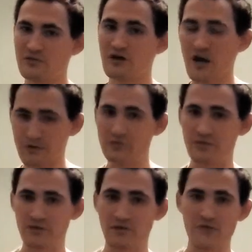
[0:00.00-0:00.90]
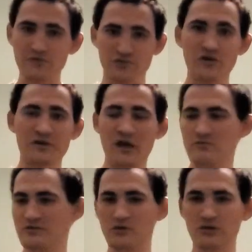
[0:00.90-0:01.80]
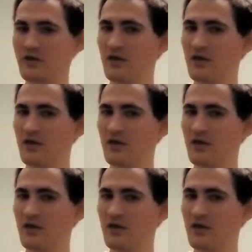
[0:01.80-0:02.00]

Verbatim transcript: obviously, after sharing that with you.